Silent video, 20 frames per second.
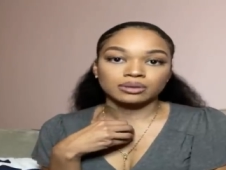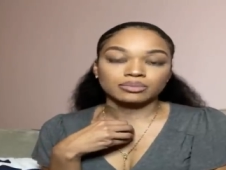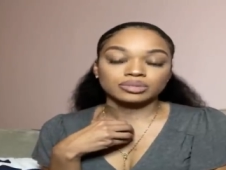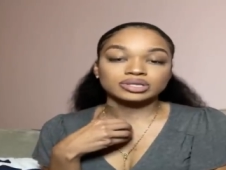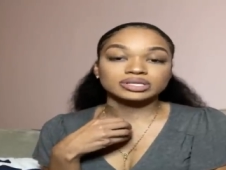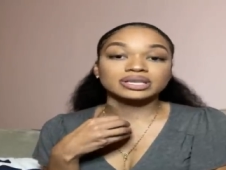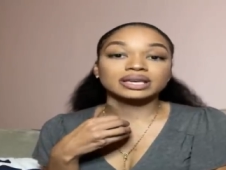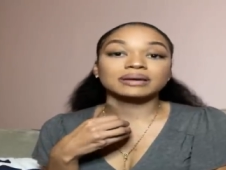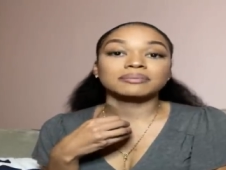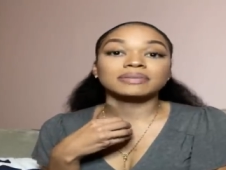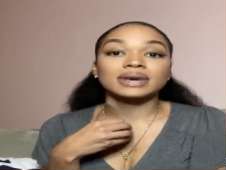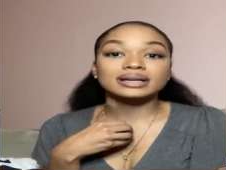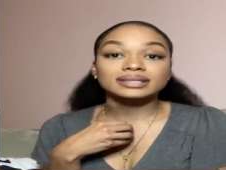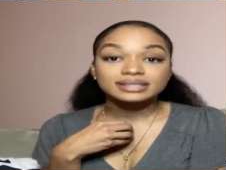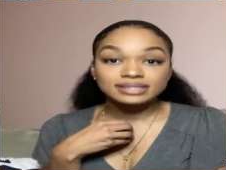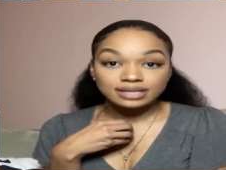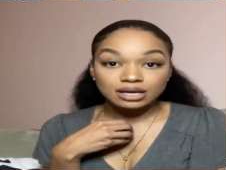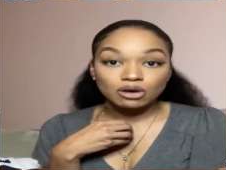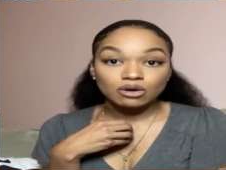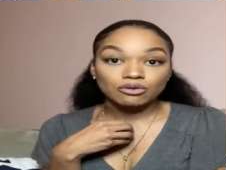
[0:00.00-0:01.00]
Protect
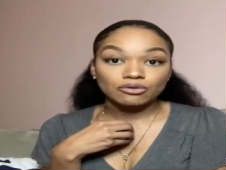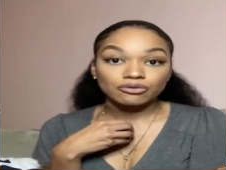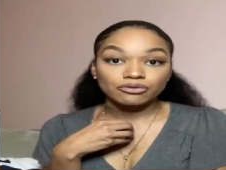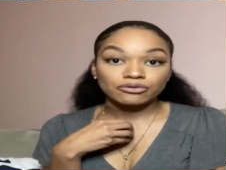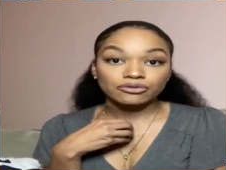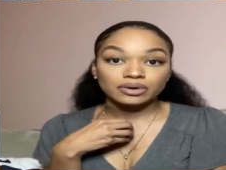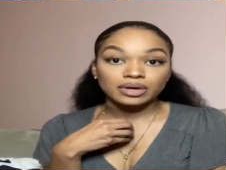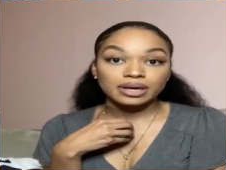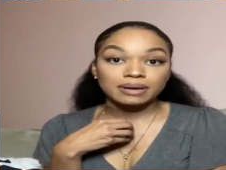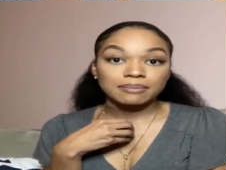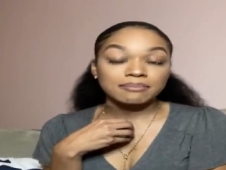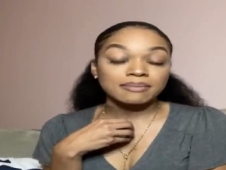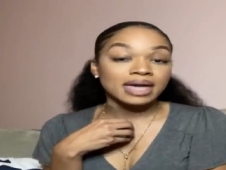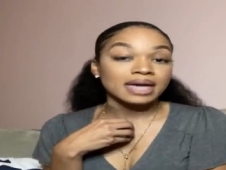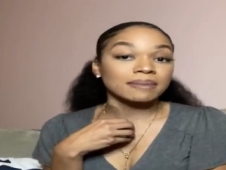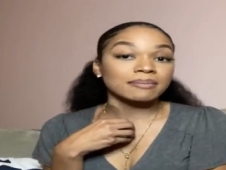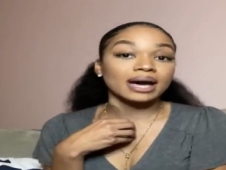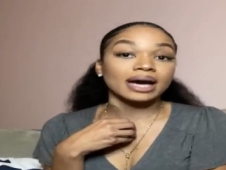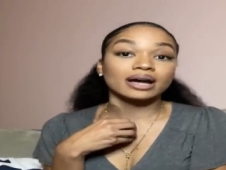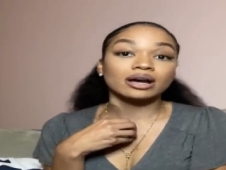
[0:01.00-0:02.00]
myself and
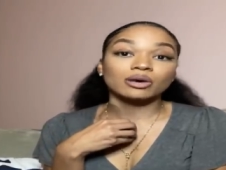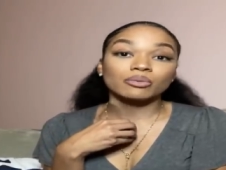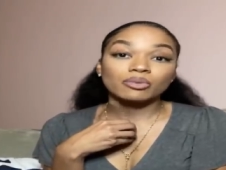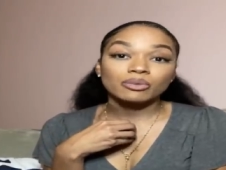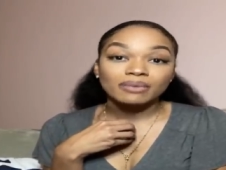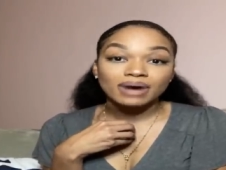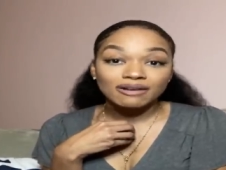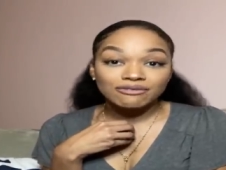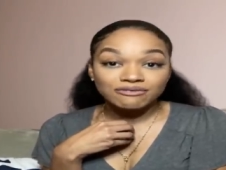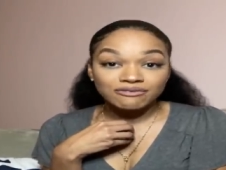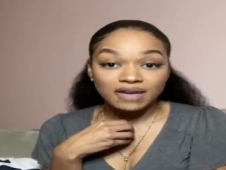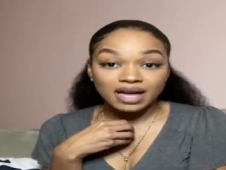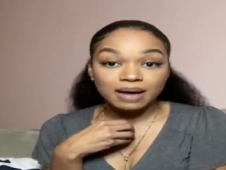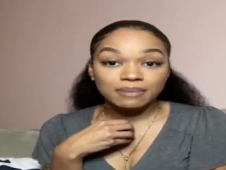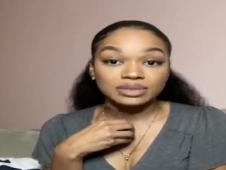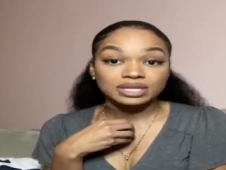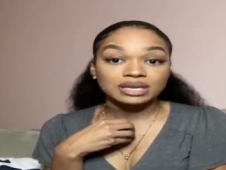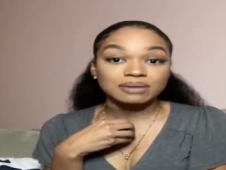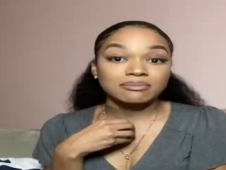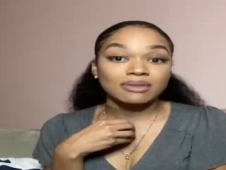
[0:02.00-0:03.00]
make back up with my
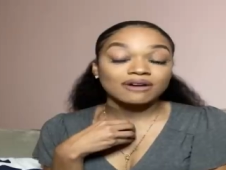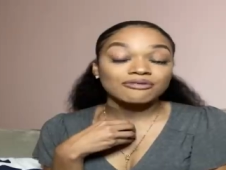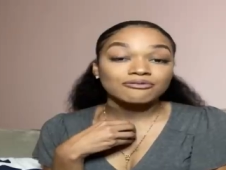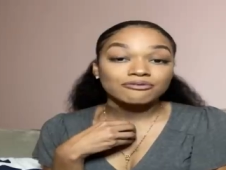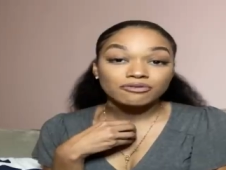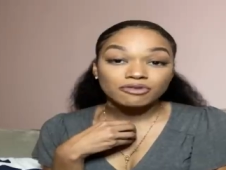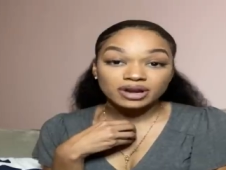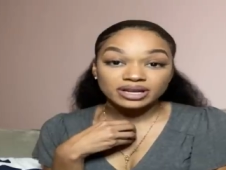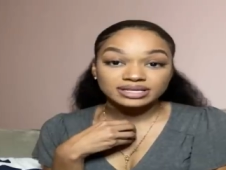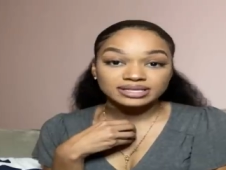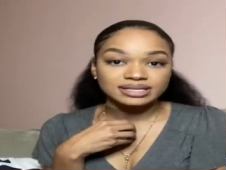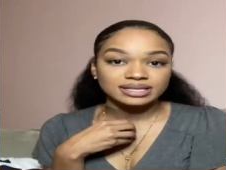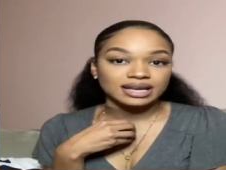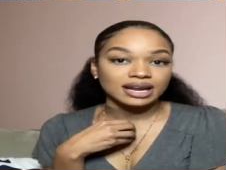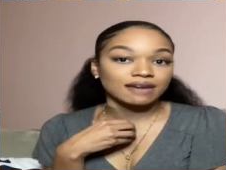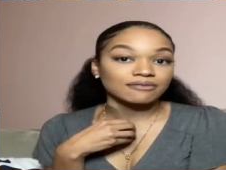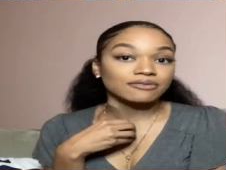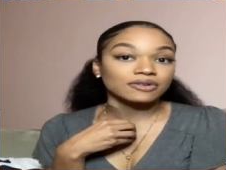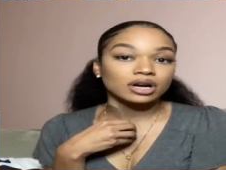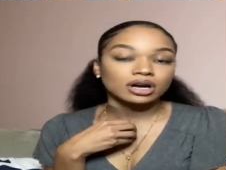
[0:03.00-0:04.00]
family and my friends that
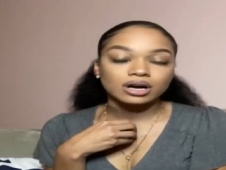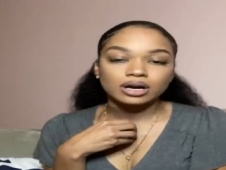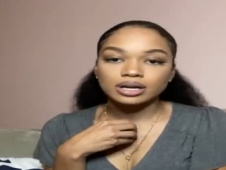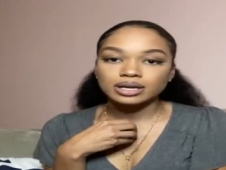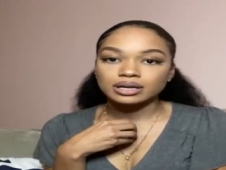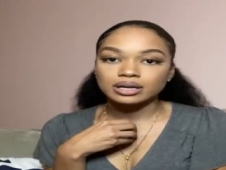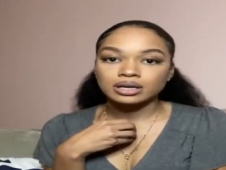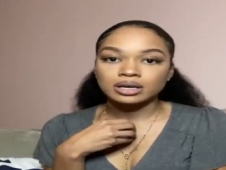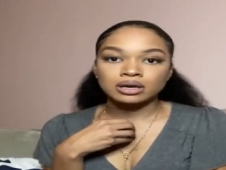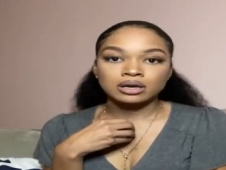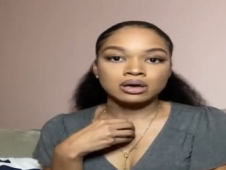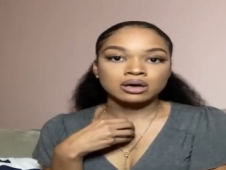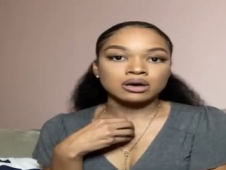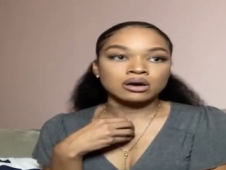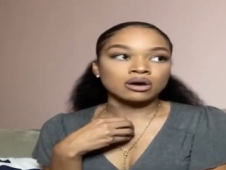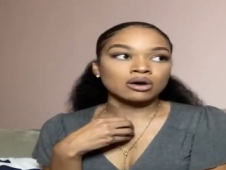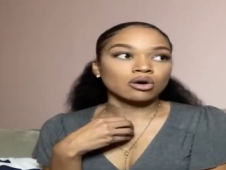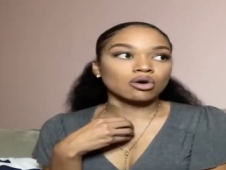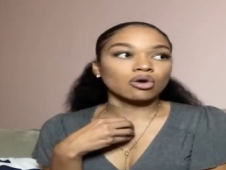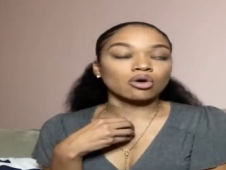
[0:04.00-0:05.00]
I've cut
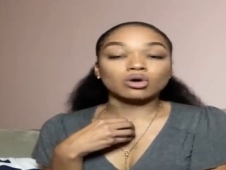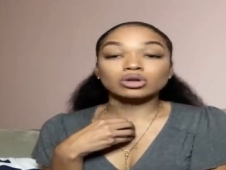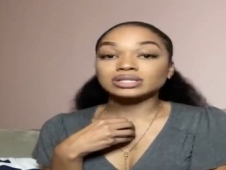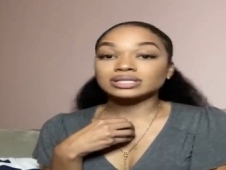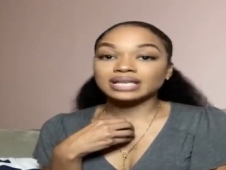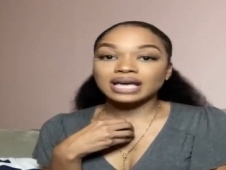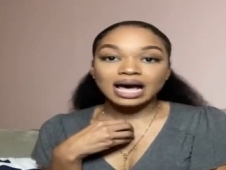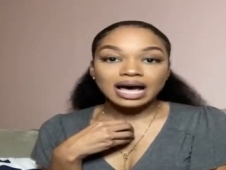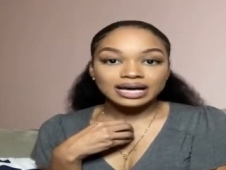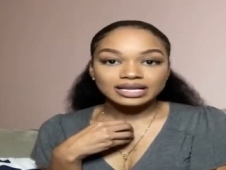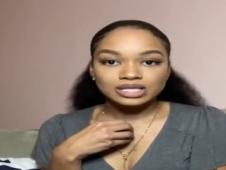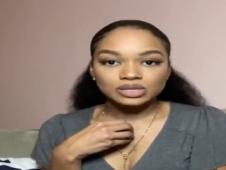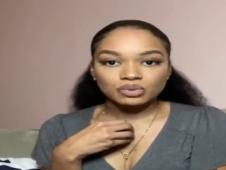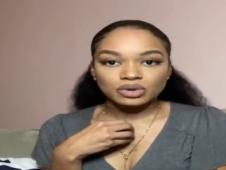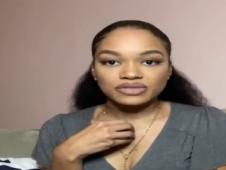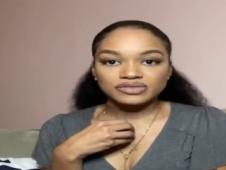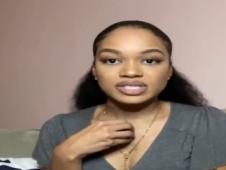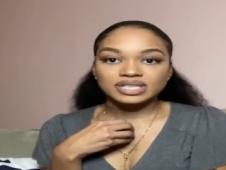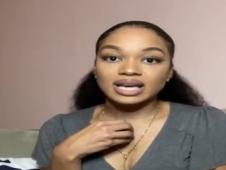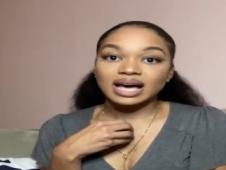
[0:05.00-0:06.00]
all ties
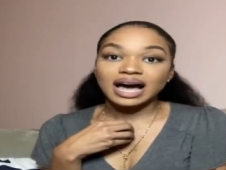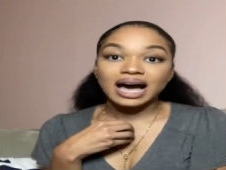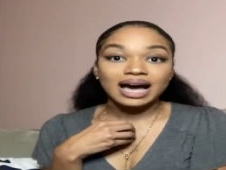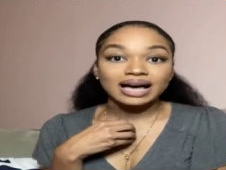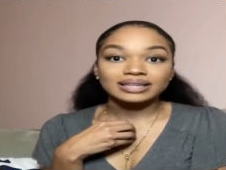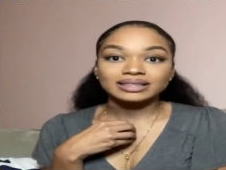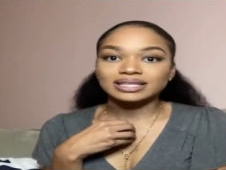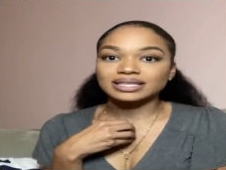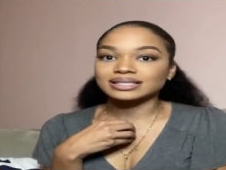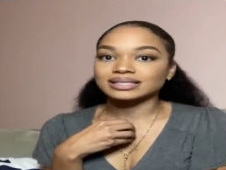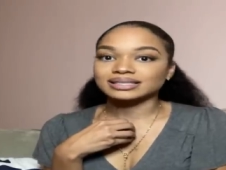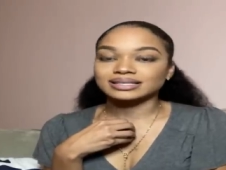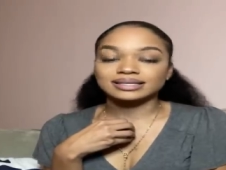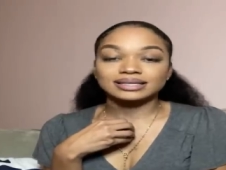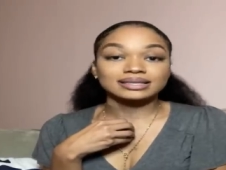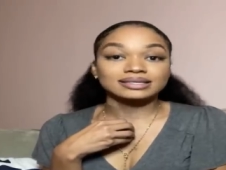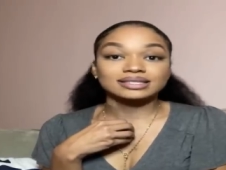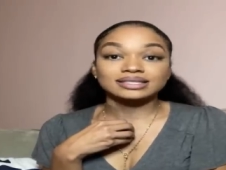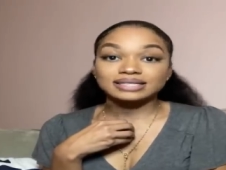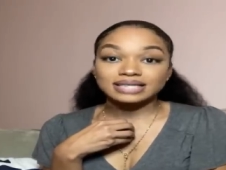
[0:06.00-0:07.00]
with to hide this
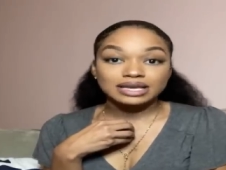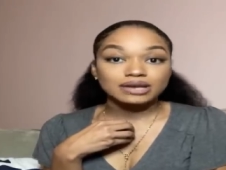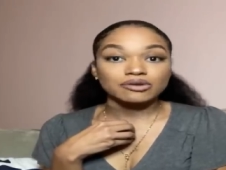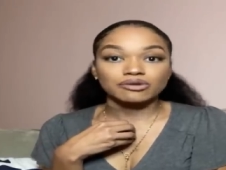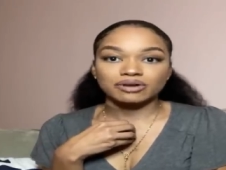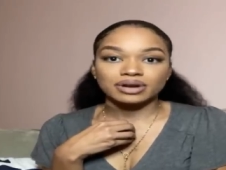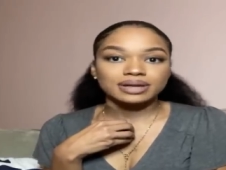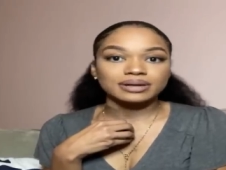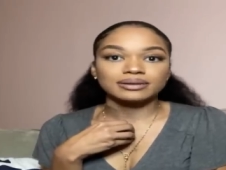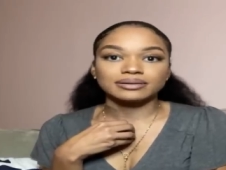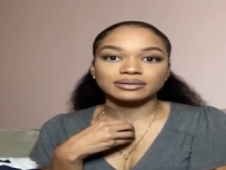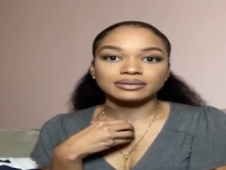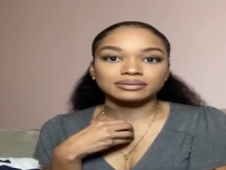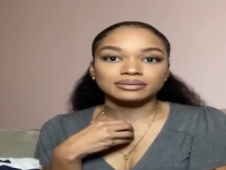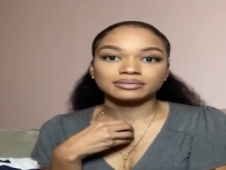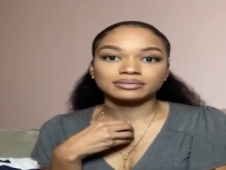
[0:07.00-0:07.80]
secret.